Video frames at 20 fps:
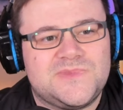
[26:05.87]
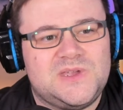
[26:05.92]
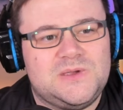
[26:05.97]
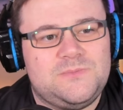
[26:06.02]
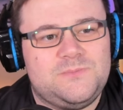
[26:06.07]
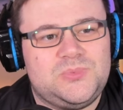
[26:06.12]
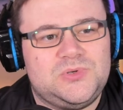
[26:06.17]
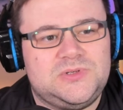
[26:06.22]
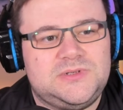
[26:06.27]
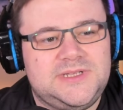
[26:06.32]

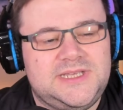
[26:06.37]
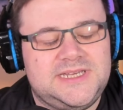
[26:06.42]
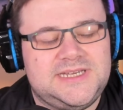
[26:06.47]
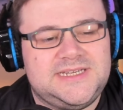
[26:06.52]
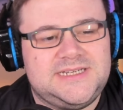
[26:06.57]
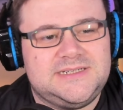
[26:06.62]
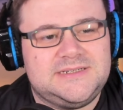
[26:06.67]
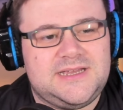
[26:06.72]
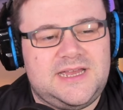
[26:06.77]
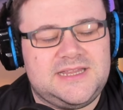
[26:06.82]
But
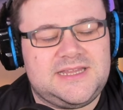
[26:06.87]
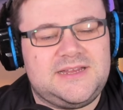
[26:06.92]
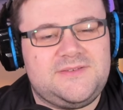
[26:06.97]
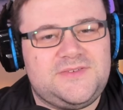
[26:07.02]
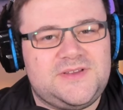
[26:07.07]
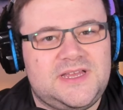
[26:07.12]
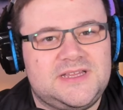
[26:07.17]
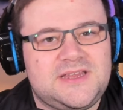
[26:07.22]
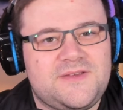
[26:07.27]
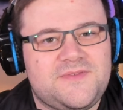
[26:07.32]
yeah, I
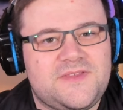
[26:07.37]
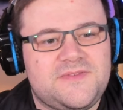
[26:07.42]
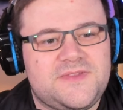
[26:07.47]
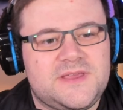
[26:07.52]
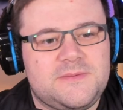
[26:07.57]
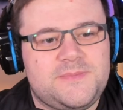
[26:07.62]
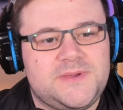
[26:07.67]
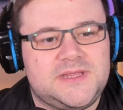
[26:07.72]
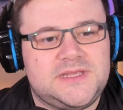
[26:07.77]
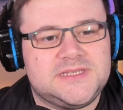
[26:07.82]
definitely
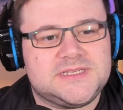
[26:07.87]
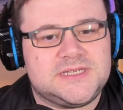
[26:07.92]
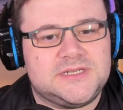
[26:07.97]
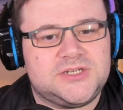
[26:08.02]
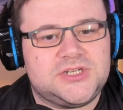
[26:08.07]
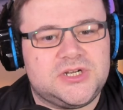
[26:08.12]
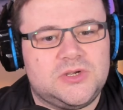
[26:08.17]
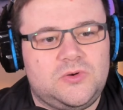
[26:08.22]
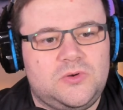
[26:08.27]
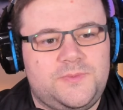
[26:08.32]
think Billy's going to
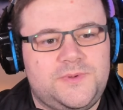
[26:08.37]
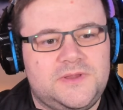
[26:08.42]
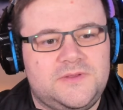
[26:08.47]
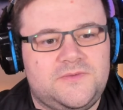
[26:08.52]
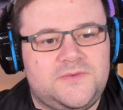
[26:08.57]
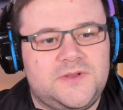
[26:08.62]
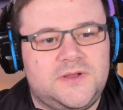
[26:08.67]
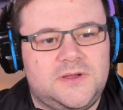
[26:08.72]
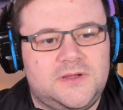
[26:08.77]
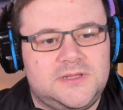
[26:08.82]
show up in the
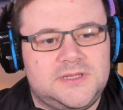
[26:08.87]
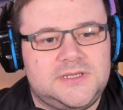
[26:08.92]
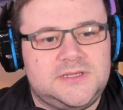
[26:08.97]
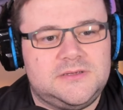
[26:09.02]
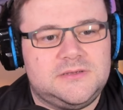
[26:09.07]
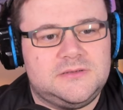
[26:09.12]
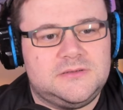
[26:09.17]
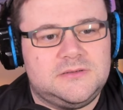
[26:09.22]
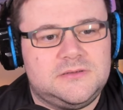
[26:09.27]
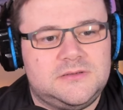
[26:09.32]
finale
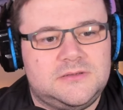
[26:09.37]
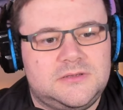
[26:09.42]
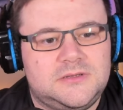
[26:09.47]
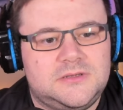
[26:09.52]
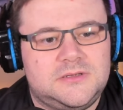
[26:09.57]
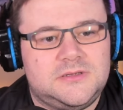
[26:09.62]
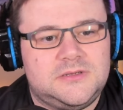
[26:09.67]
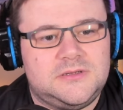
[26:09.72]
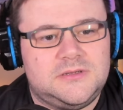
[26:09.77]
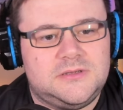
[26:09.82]

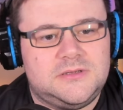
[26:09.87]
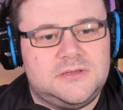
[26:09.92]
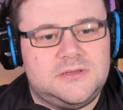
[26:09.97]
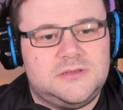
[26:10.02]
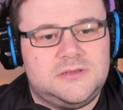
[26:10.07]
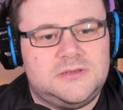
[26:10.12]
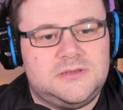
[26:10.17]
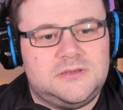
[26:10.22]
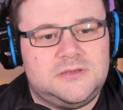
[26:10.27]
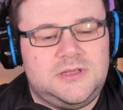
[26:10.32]

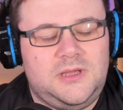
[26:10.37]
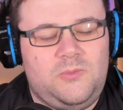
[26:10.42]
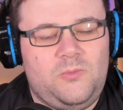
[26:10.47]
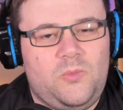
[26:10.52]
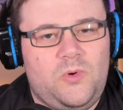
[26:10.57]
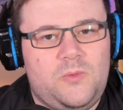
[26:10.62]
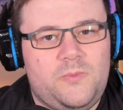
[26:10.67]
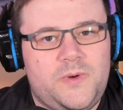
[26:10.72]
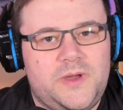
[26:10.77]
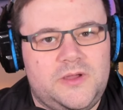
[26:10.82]
in
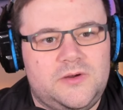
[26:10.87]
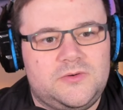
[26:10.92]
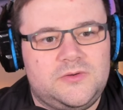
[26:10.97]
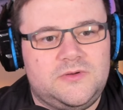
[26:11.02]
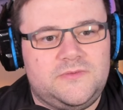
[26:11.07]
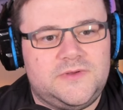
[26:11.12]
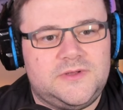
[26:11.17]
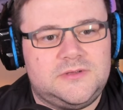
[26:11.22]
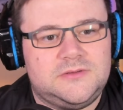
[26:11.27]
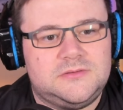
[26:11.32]
one way or
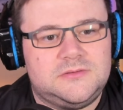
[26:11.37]
another.